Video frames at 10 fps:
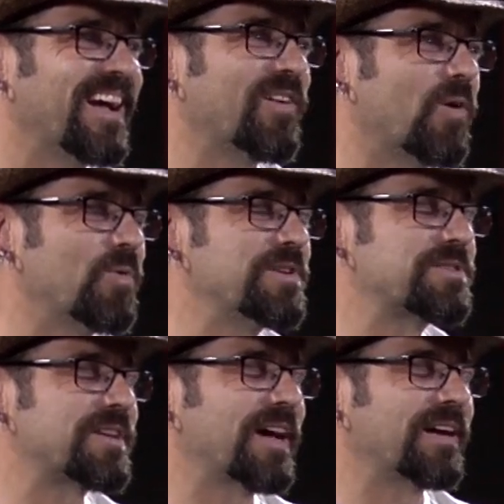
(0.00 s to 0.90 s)
I
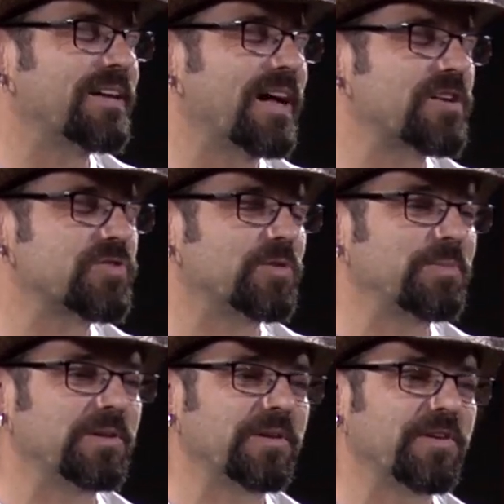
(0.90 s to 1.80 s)
always had a natural
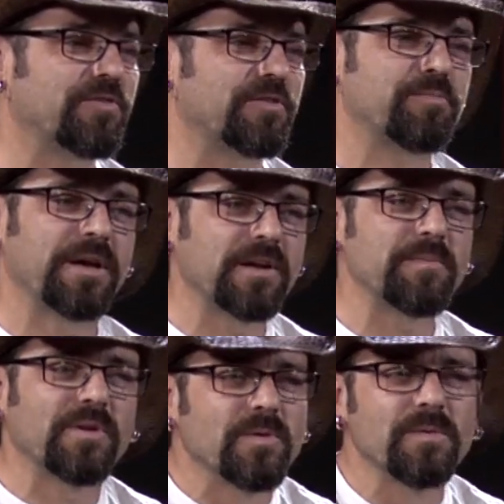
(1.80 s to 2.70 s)
ability of, of picking
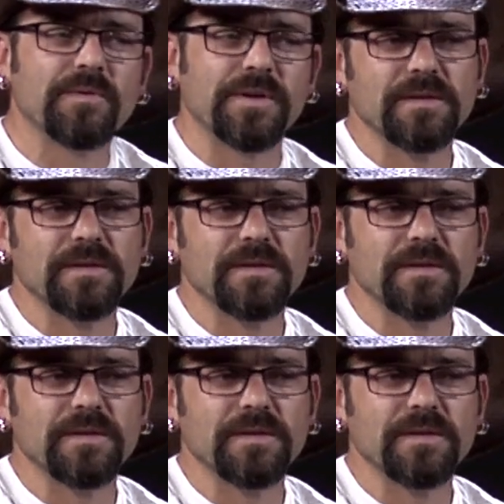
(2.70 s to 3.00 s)
up tunes,